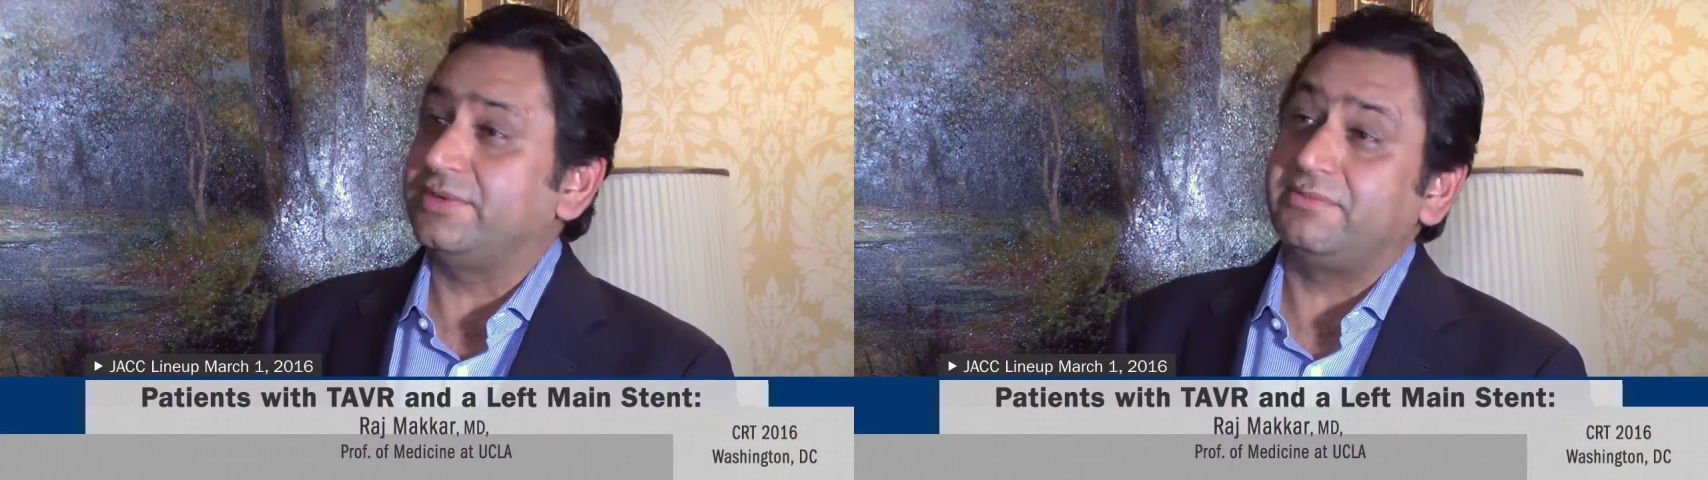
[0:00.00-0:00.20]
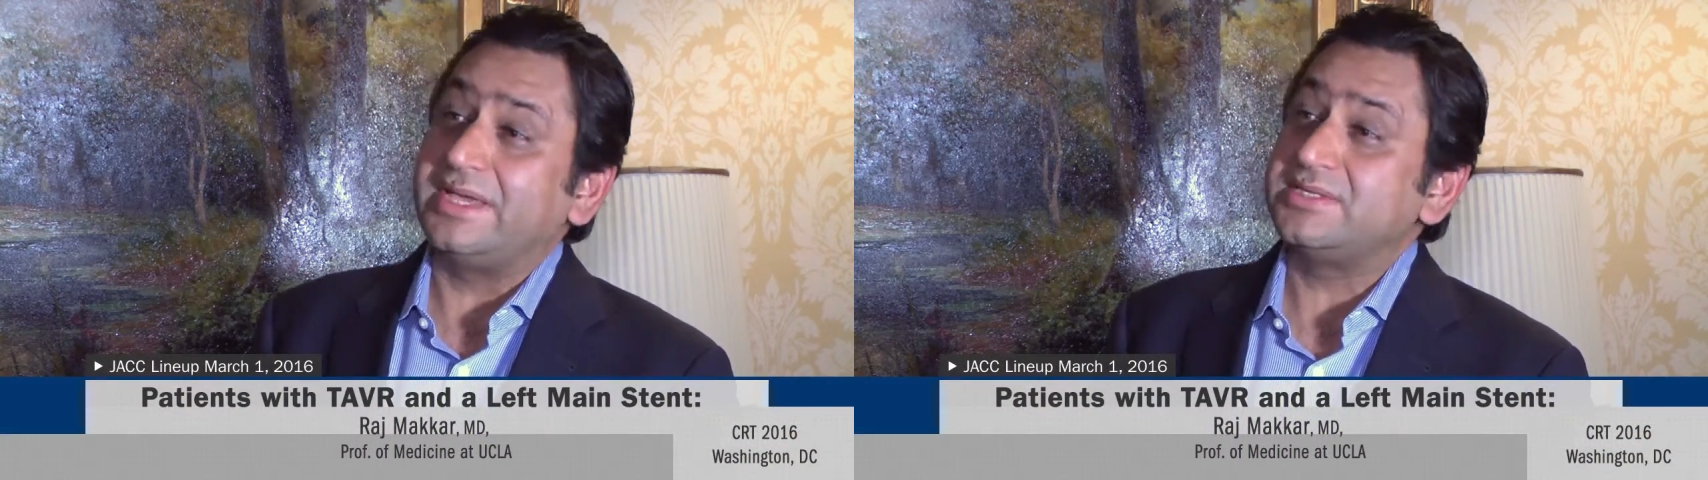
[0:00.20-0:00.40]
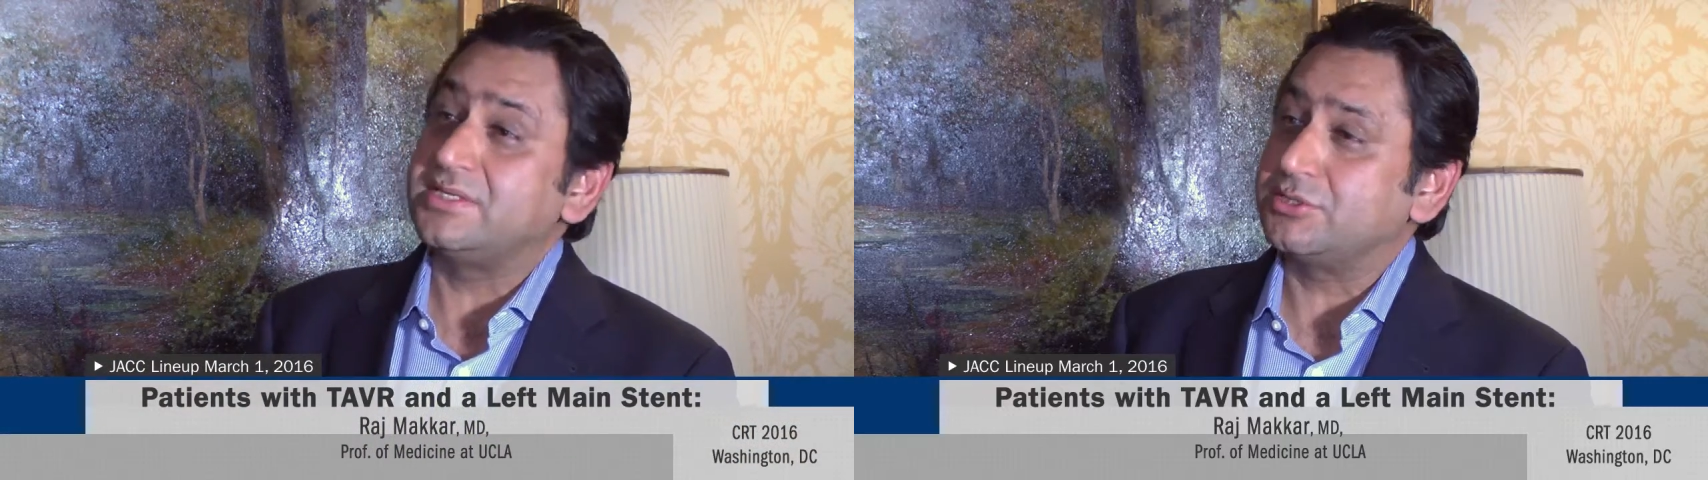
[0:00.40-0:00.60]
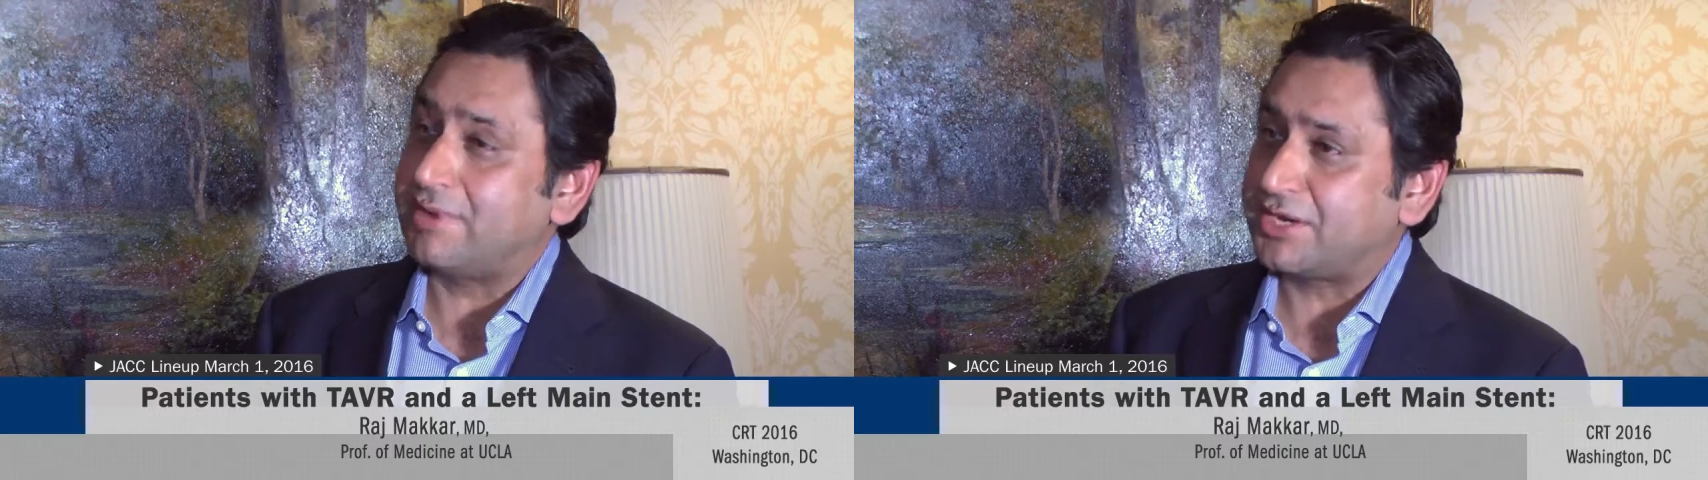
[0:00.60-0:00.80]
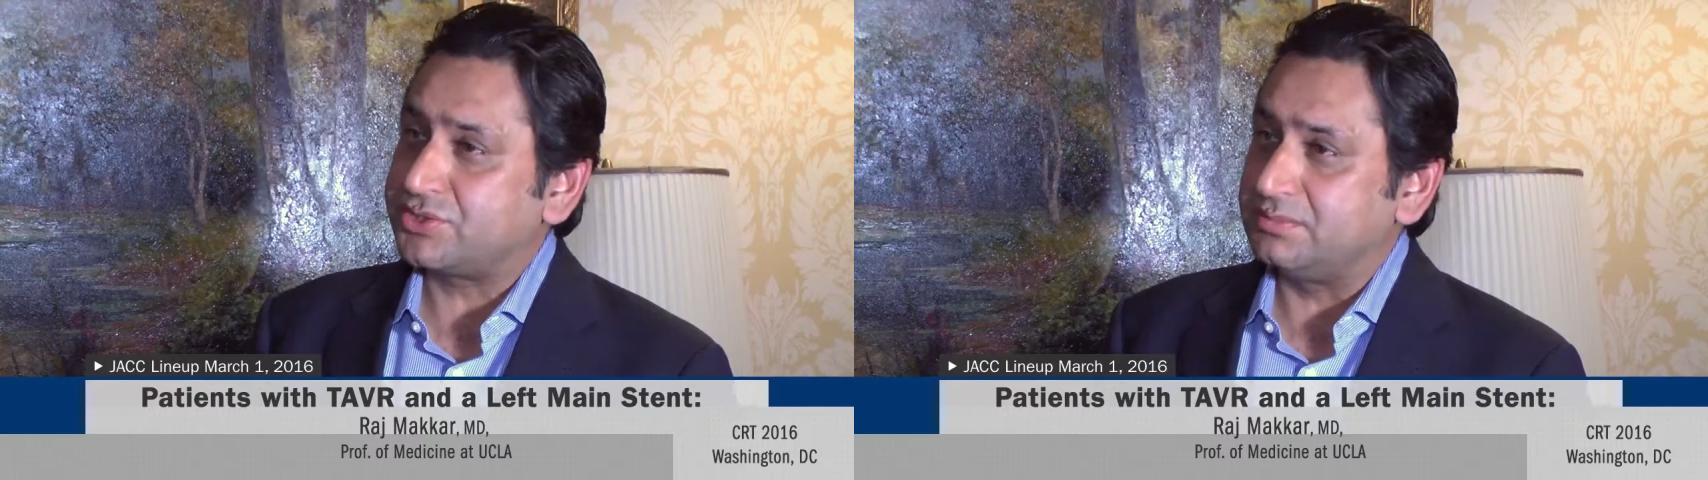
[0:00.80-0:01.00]
device
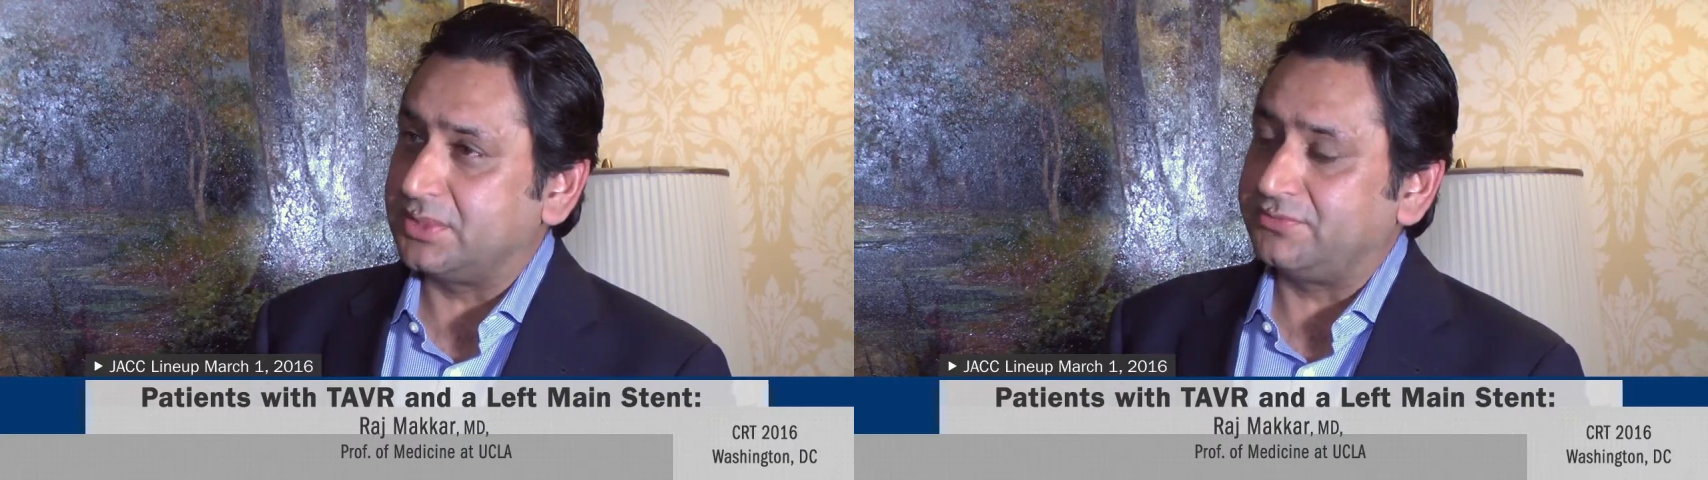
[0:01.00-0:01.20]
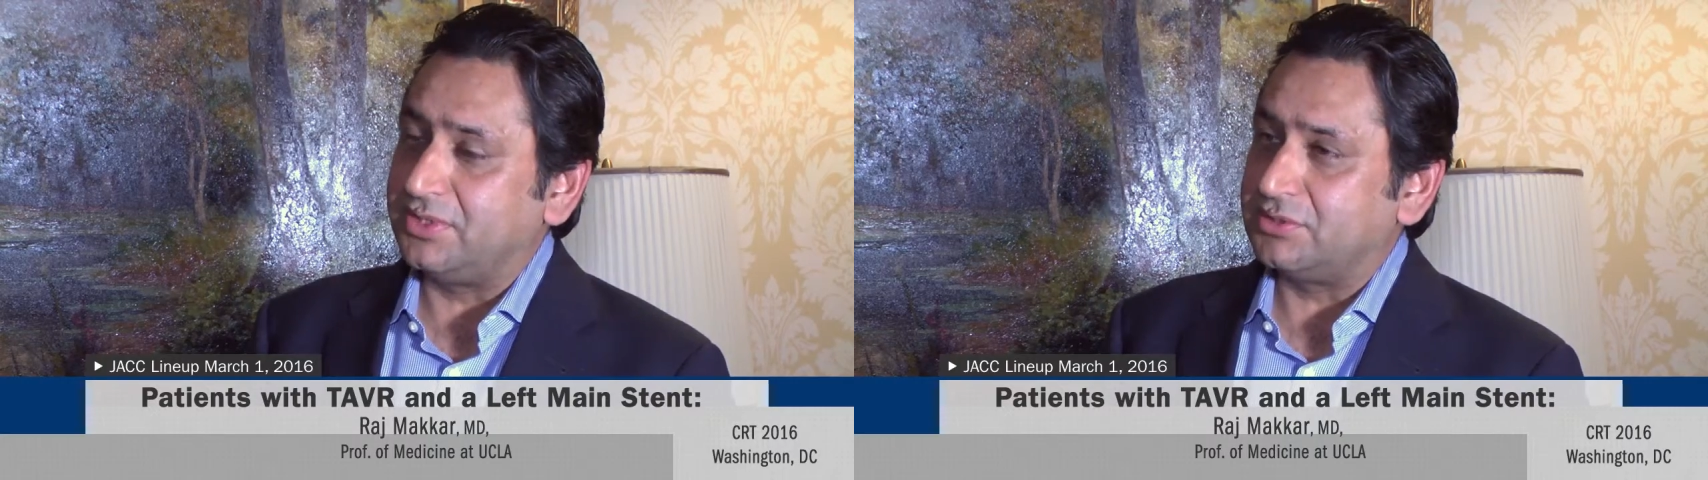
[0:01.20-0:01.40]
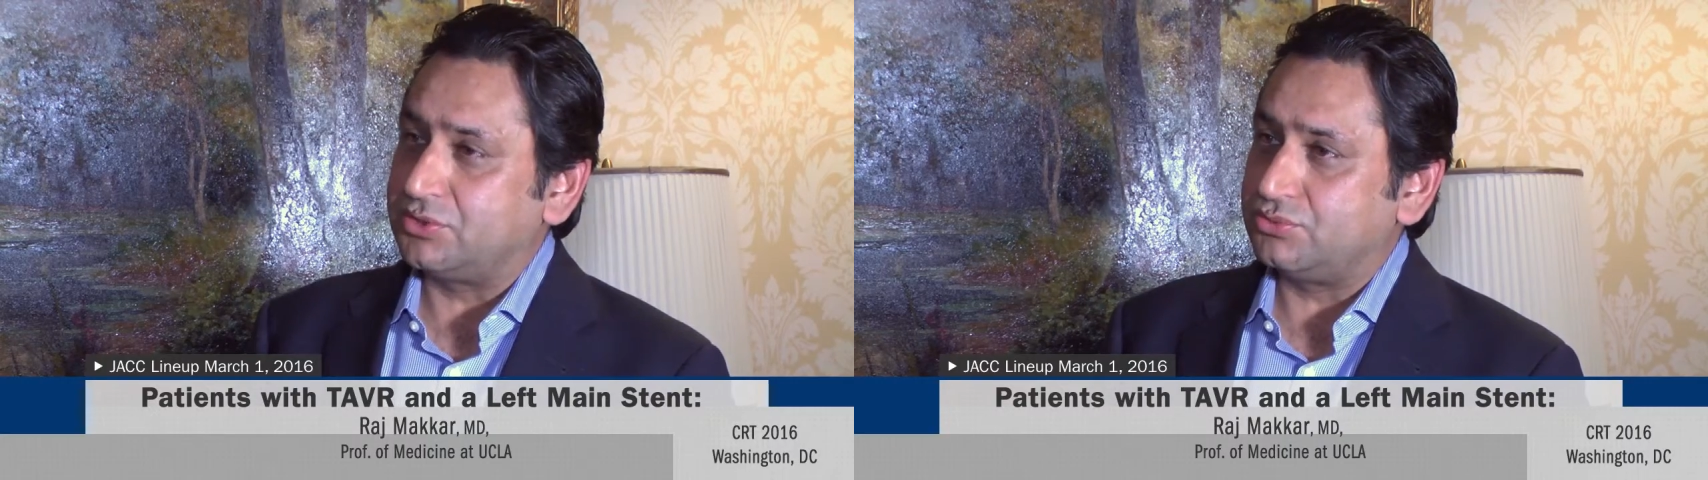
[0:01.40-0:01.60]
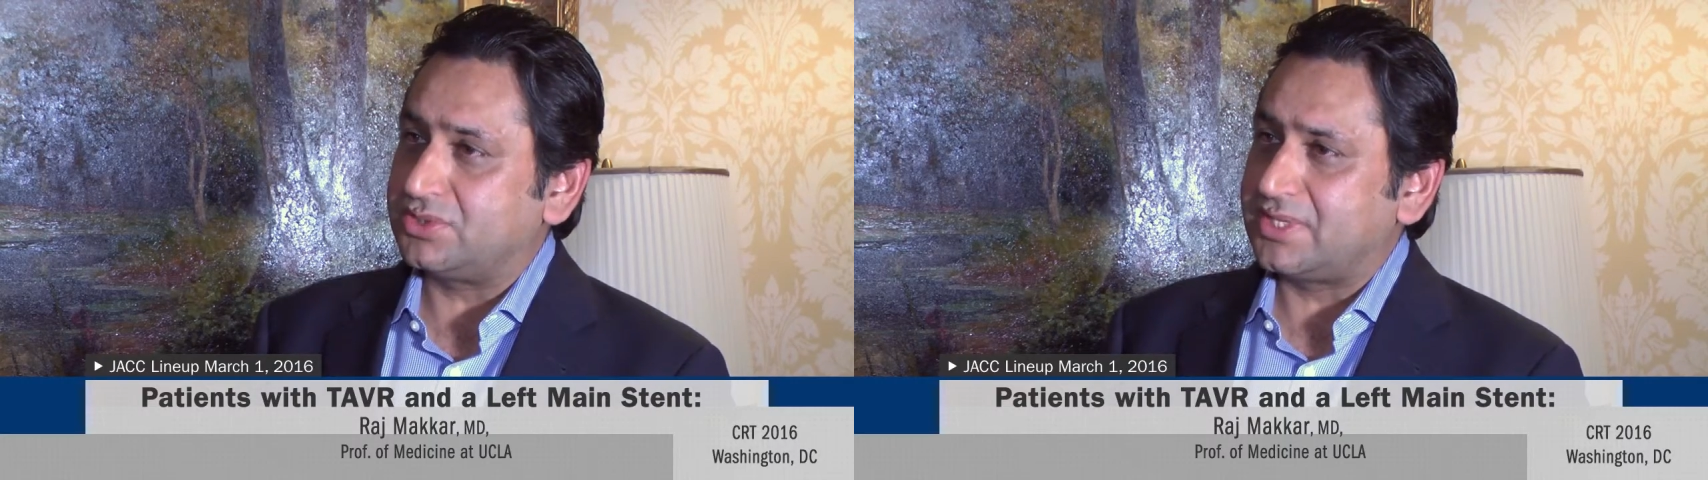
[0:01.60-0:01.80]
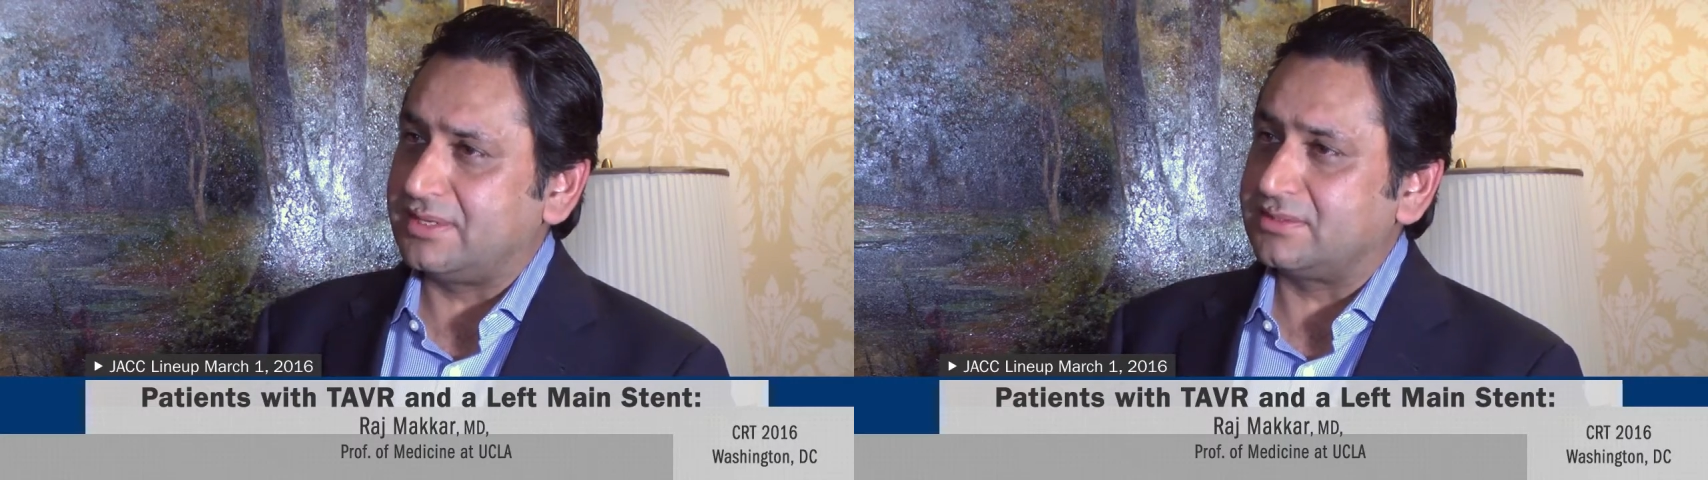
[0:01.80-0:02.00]
interaction between the two
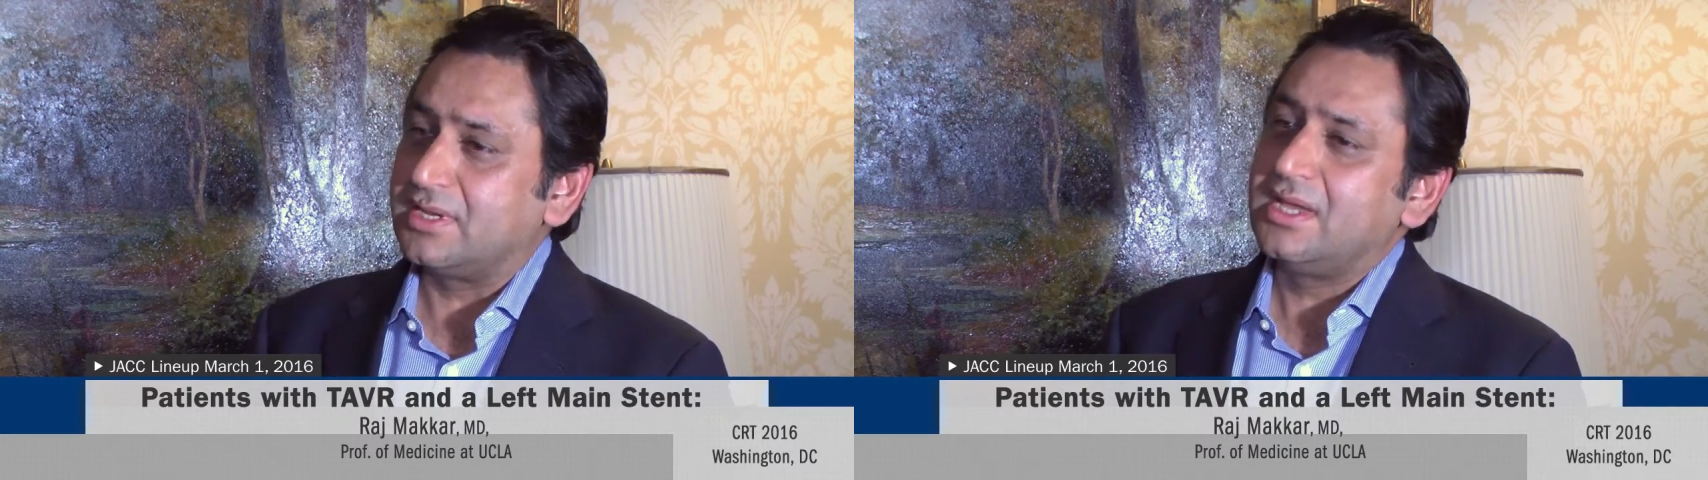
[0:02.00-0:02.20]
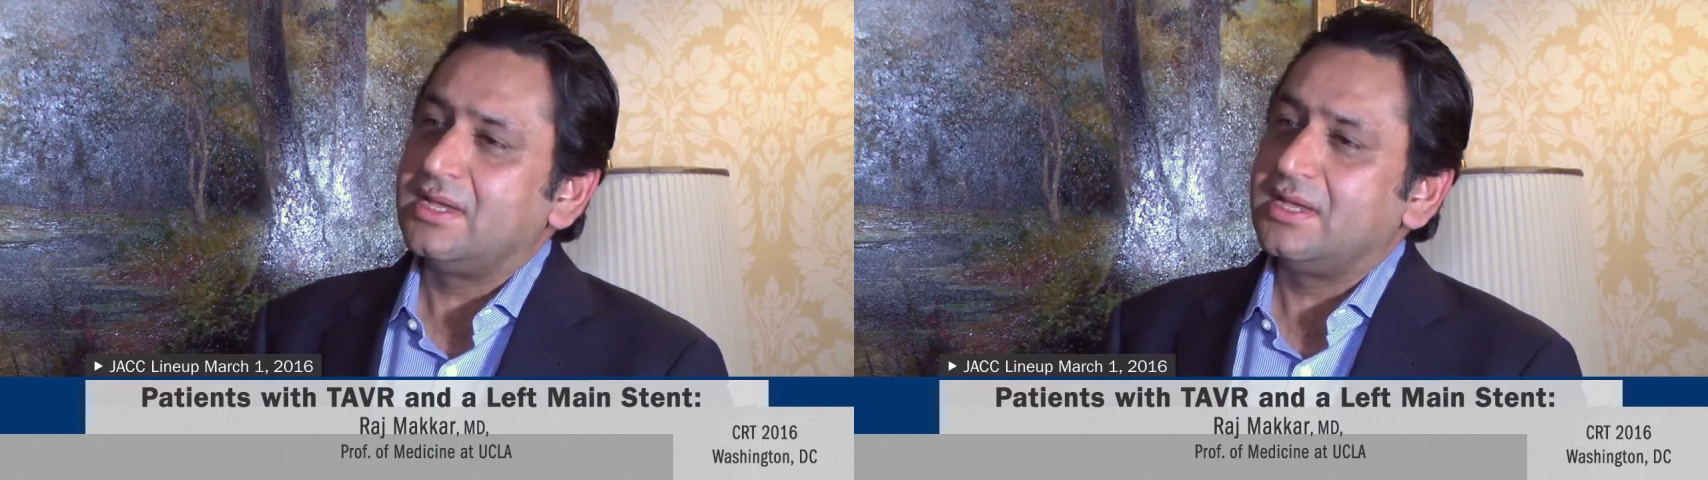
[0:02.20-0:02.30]
stents.